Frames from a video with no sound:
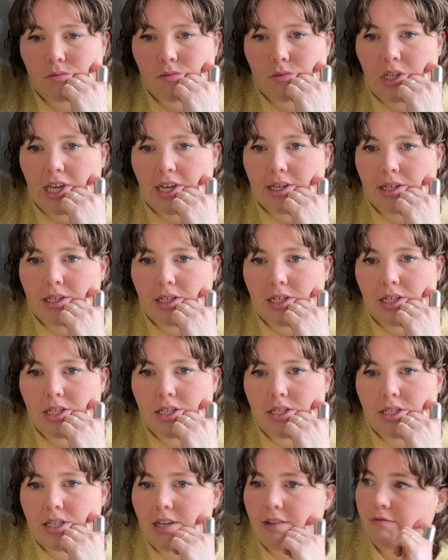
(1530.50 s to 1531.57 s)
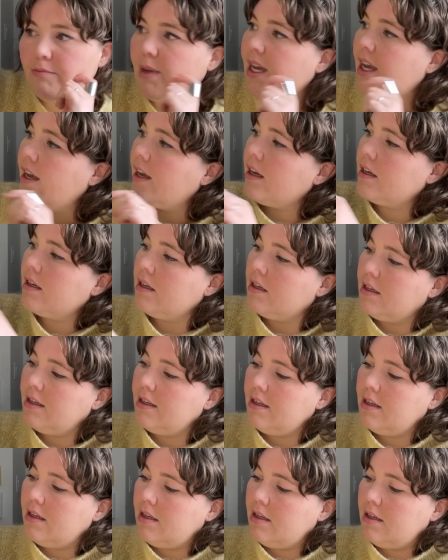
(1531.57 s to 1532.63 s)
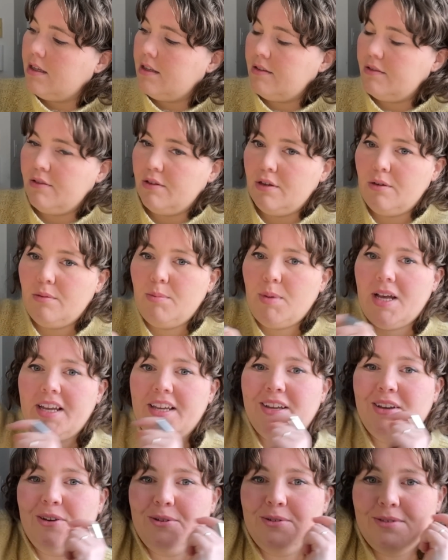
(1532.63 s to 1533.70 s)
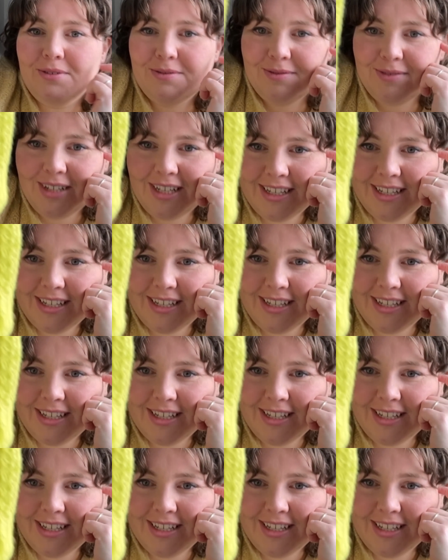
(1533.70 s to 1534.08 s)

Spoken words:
Yeah, and I just have my little pine cone